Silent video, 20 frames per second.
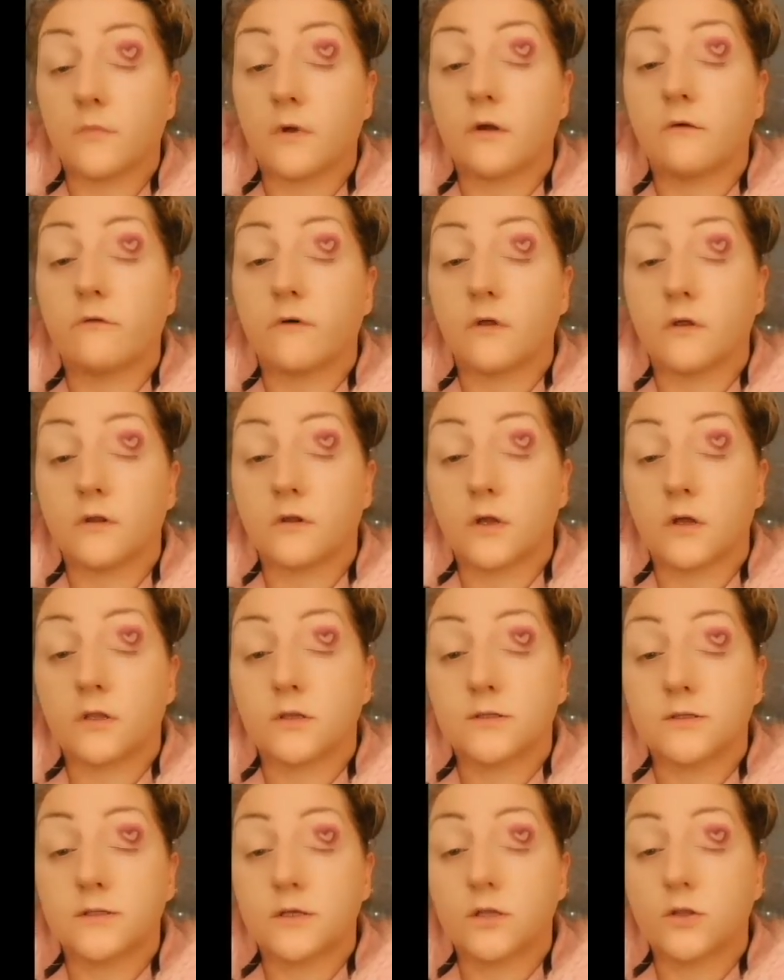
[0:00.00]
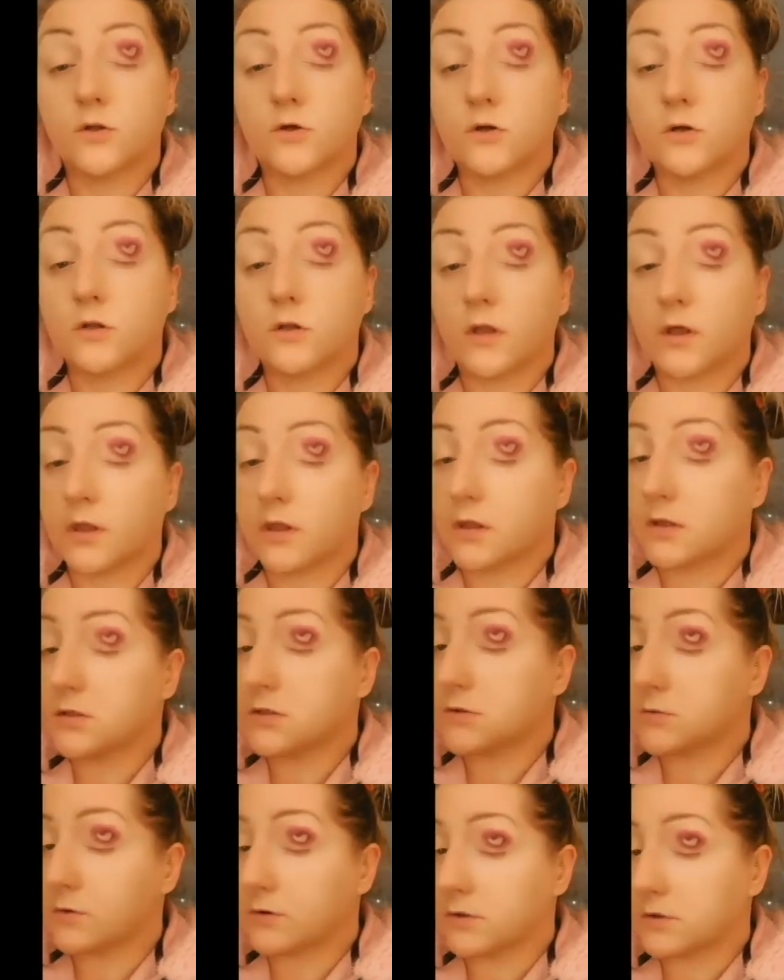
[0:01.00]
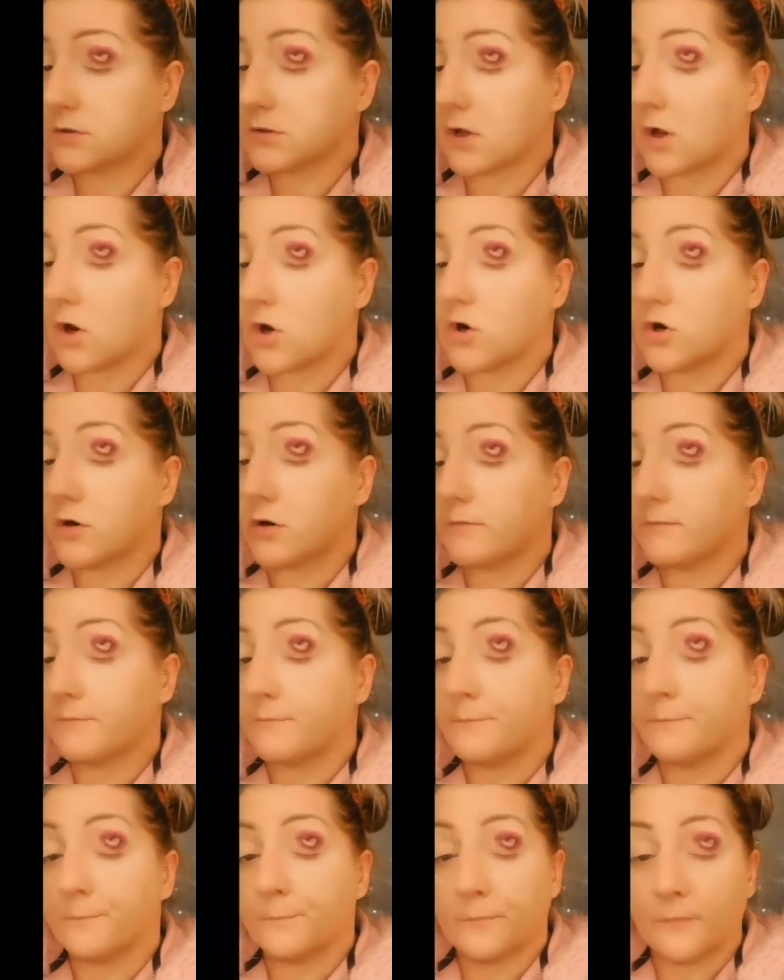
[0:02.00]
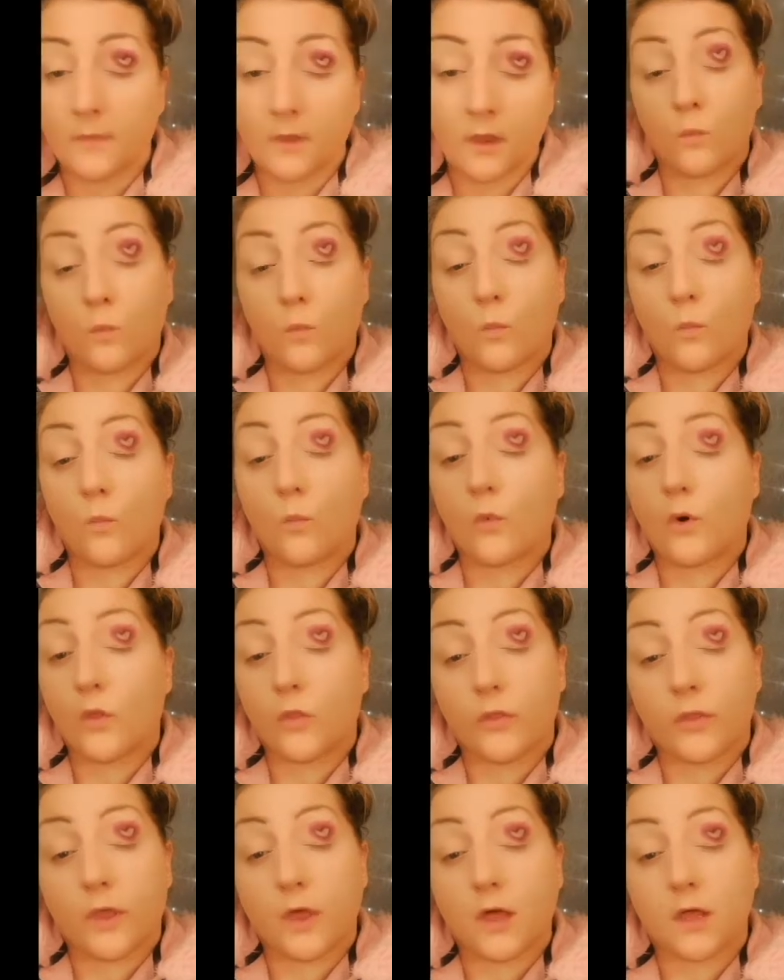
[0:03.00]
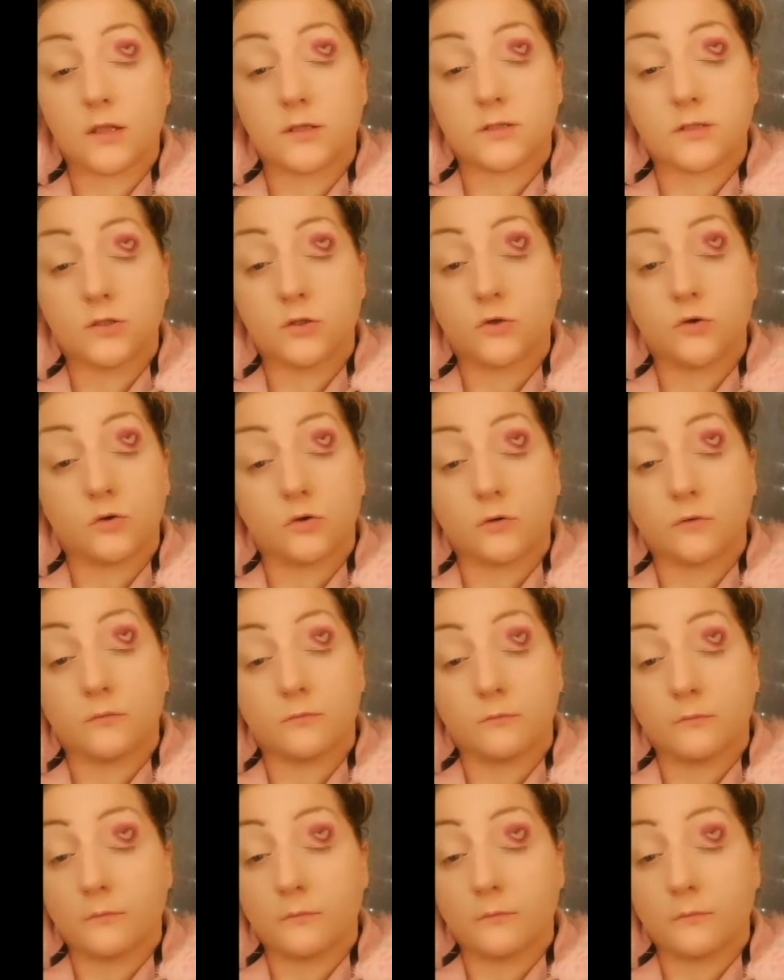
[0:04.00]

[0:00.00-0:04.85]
a Valentine's Day look like this with this heart. One last look.